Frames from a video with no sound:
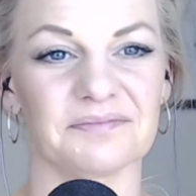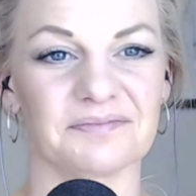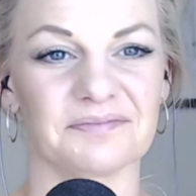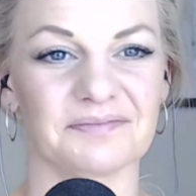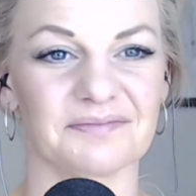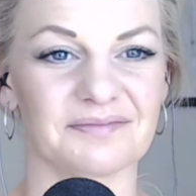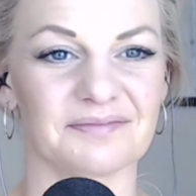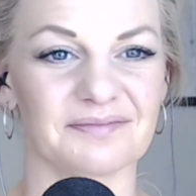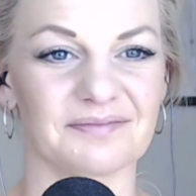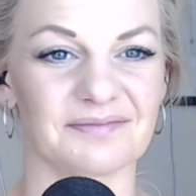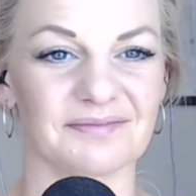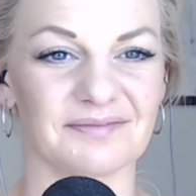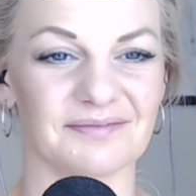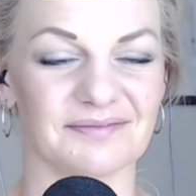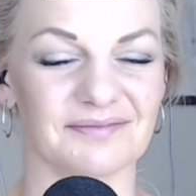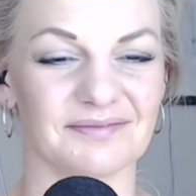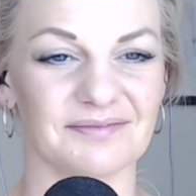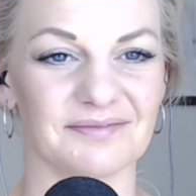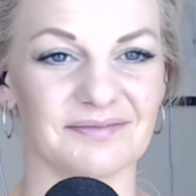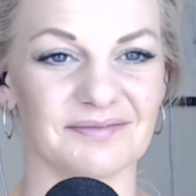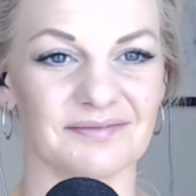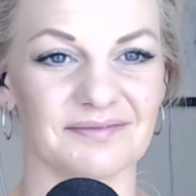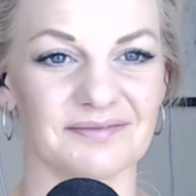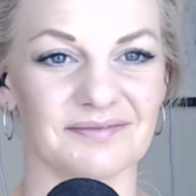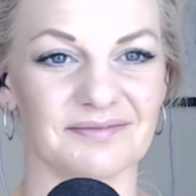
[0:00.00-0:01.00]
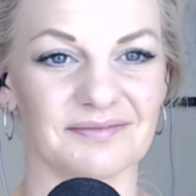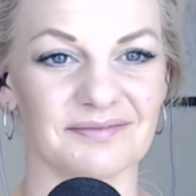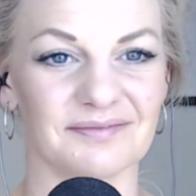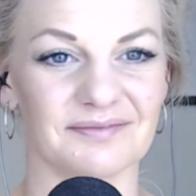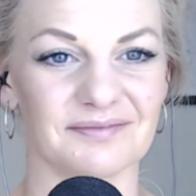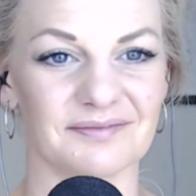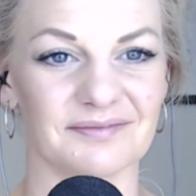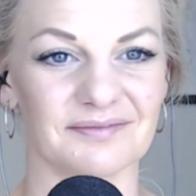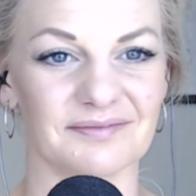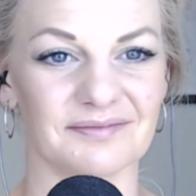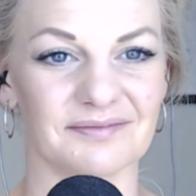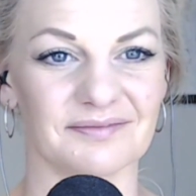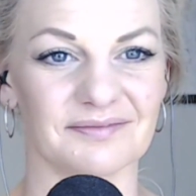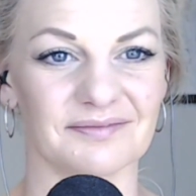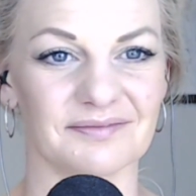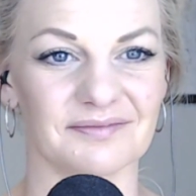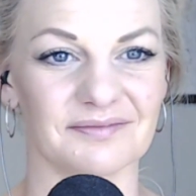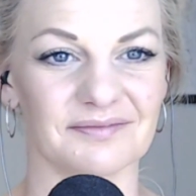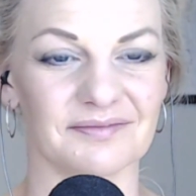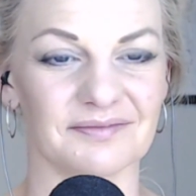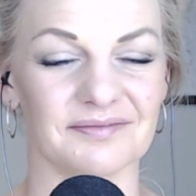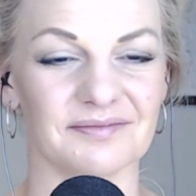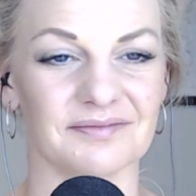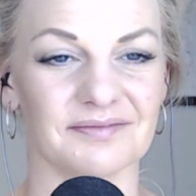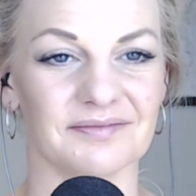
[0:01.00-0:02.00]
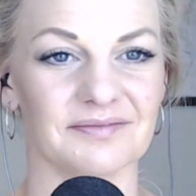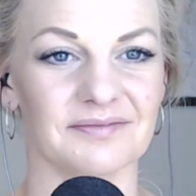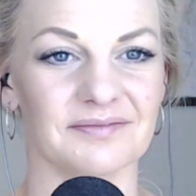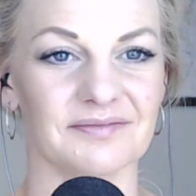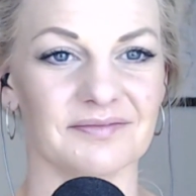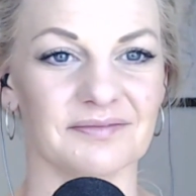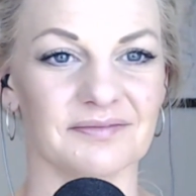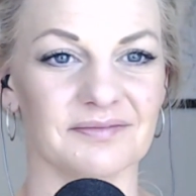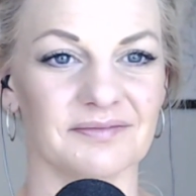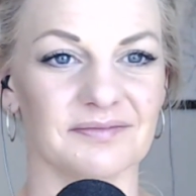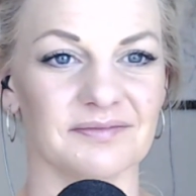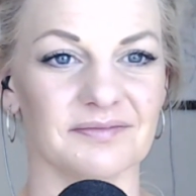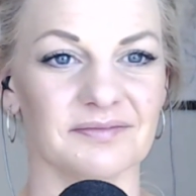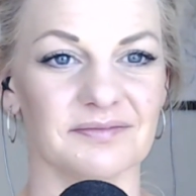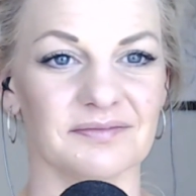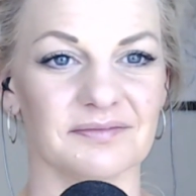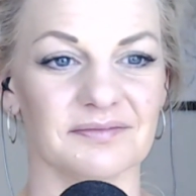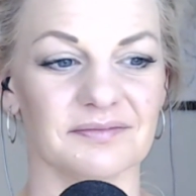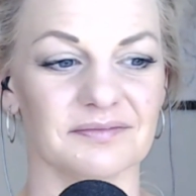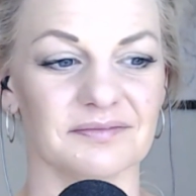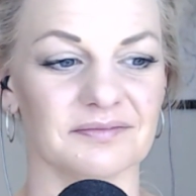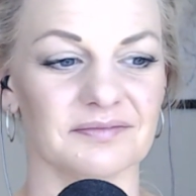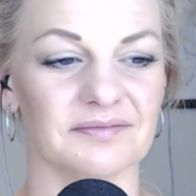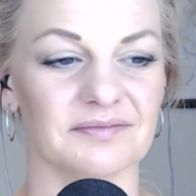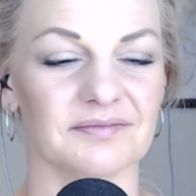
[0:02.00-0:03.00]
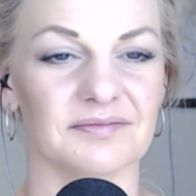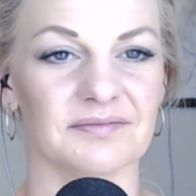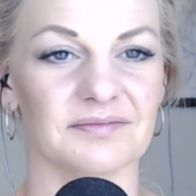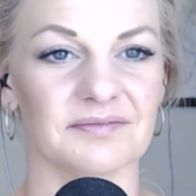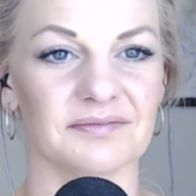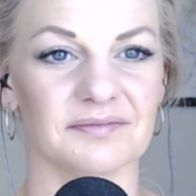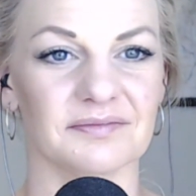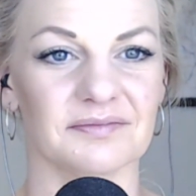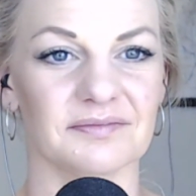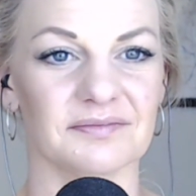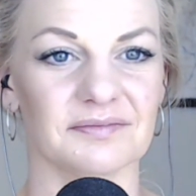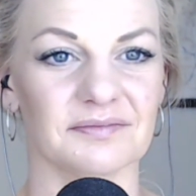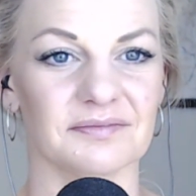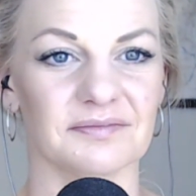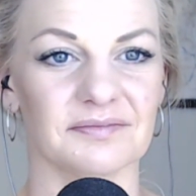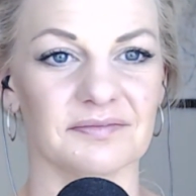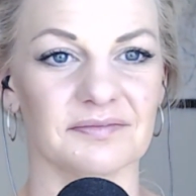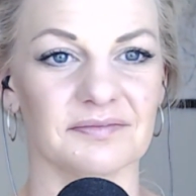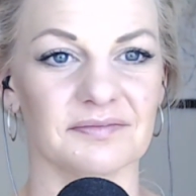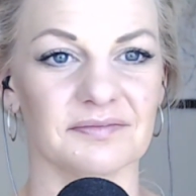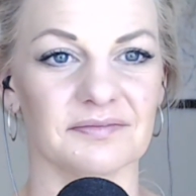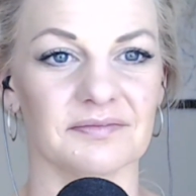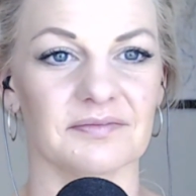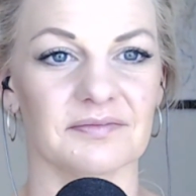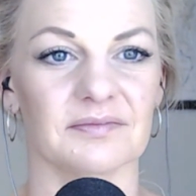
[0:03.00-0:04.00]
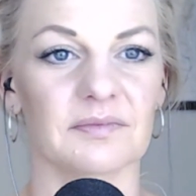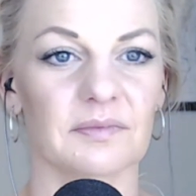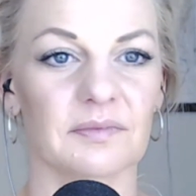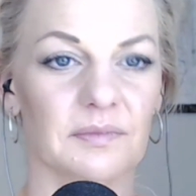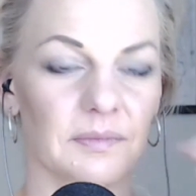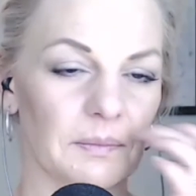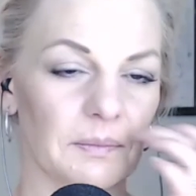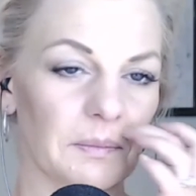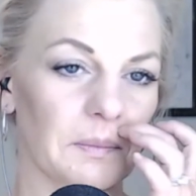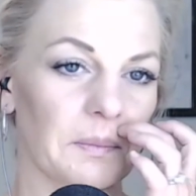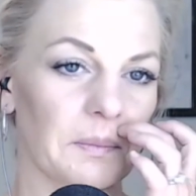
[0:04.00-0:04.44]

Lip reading: This person isn't speaking.